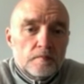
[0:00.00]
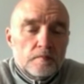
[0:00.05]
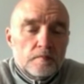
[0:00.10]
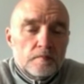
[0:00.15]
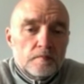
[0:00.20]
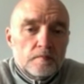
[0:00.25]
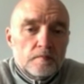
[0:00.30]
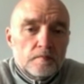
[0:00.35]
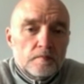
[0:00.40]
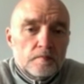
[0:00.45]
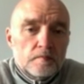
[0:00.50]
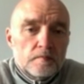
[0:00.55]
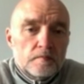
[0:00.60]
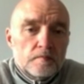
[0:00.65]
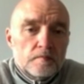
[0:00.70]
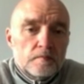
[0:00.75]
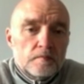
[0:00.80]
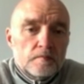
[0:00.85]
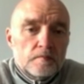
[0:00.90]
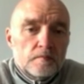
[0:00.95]

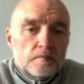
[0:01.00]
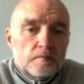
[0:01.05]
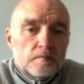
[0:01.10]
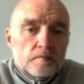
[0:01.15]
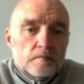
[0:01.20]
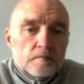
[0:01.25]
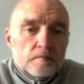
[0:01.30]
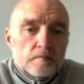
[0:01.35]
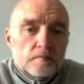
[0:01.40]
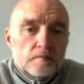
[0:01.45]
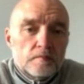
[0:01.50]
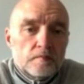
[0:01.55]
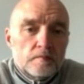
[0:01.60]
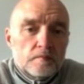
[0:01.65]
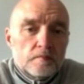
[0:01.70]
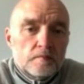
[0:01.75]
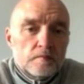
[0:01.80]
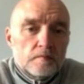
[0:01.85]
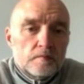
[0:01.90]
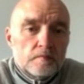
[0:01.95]

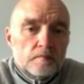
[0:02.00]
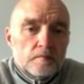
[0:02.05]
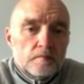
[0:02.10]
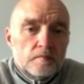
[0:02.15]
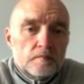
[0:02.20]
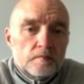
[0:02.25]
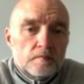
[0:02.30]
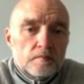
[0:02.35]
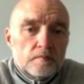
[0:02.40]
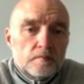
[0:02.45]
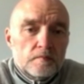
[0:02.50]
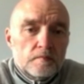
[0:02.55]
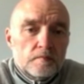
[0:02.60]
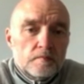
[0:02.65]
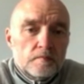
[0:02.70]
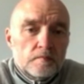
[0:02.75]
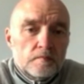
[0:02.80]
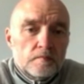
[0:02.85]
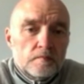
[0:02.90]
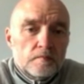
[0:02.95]

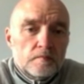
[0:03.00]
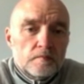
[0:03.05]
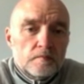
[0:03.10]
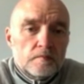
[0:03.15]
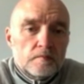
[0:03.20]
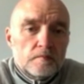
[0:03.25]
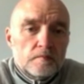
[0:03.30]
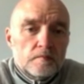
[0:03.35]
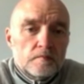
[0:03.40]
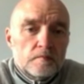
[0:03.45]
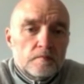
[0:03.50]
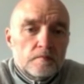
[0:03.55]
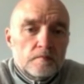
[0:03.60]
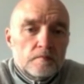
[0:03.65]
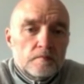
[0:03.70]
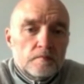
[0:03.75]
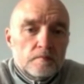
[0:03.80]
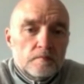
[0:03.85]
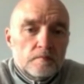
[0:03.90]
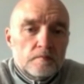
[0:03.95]

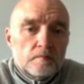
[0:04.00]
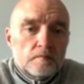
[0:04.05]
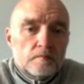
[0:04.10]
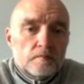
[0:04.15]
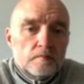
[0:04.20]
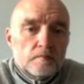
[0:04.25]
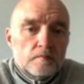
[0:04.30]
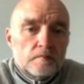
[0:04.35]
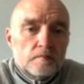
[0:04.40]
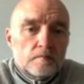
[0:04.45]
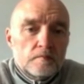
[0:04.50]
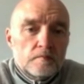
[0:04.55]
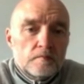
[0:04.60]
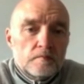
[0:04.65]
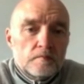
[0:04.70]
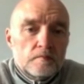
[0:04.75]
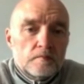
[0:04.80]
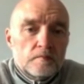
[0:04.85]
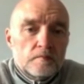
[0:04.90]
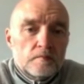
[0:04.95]

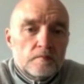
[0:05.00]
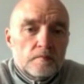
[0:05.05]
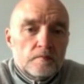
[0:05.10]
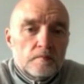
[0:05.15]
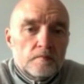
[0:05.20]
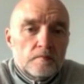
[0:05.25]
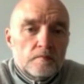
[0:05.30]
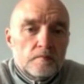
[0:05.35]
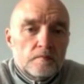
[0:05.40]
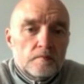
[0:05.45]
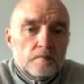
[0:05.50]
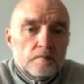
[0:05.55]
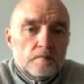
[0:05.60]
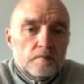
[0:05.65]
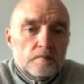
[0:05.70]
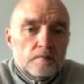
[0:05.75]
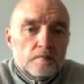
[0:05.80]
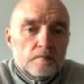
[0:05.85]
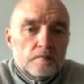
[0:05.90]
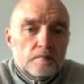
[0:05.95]

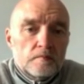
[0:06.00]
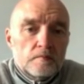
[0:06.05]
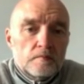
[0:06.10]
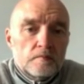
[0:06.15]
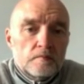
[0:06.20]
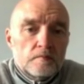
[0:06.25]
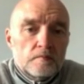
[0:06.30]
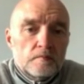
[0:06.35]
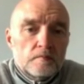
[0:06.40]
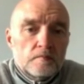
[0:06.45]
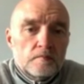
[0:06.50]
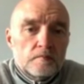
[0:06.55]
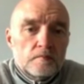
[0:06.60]
No words are spoken by the person on screen.